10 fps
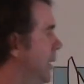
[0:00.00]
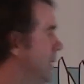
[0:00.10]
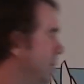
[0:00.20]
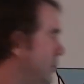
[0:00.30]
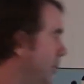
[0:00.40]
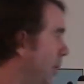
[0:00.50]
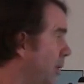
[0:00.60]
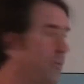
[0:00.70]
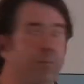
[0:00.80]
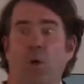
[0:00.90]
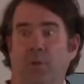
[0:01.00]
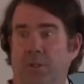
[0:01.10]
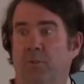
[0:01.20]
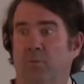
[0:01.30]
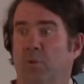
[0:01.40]
the blue boat has
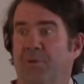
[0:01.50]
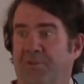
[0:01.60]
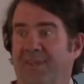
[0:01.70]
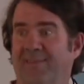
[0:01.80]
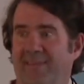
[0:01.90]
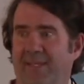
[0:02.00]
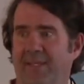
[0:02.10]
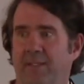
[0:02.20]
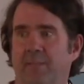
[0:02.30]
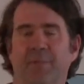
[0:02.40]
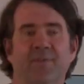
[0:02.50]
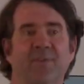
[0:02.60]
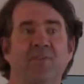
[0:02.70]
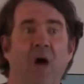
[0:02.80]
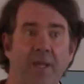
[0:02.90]
broken Rule 16, but is
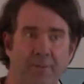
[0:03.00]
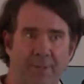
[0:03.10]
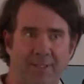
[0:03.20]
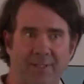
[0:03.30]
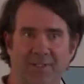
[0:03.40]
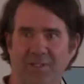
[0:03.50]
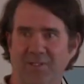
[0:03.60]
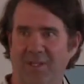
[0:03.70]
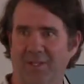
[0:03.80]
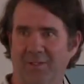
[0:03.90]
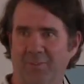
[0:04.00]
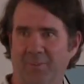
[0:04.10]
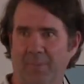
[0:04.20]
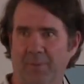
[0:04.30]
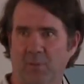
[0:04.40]
exonerated because she's sailing her
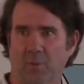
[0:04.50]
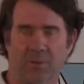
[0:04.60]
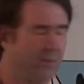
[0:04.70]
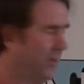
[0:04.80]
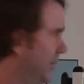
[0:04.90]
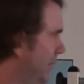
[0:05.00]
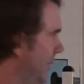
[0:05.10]
proper course.